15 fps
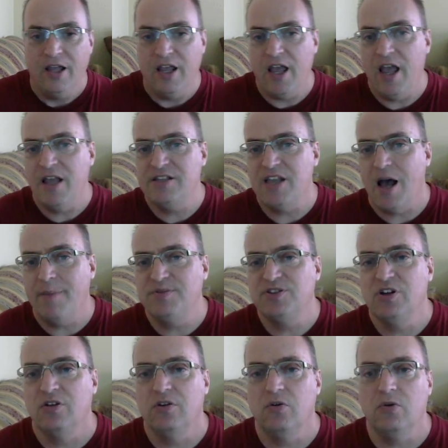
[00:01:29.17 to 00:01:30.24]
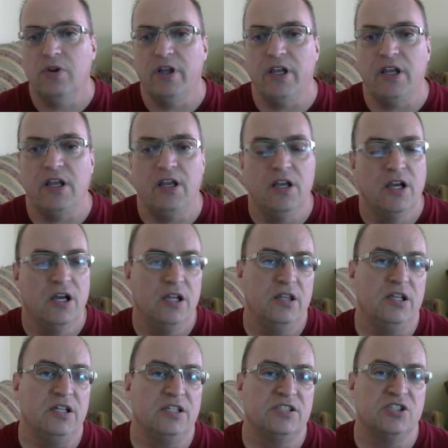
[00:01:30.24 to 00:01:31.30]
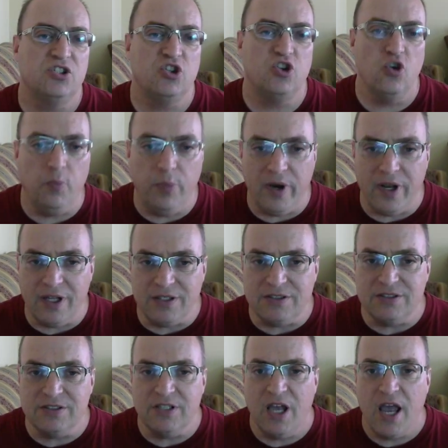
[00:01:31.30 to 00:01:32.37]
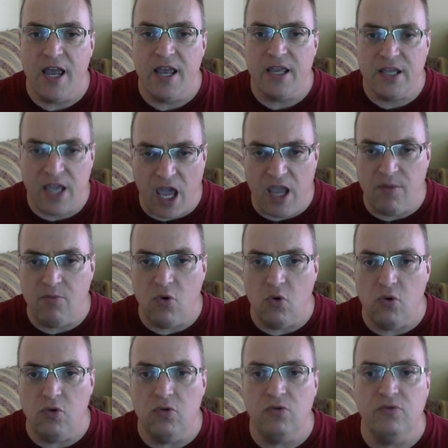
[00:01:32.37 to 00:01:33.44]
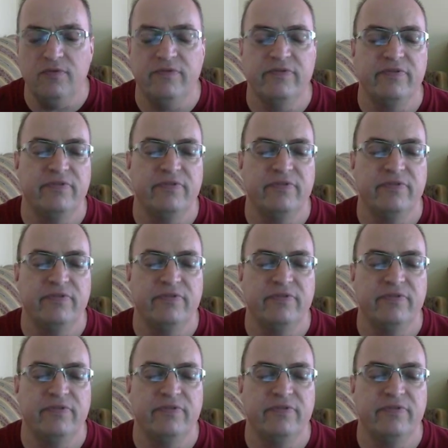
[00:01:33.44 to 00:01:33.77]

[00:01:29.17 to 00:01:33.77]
It's absolutely the stupidest game move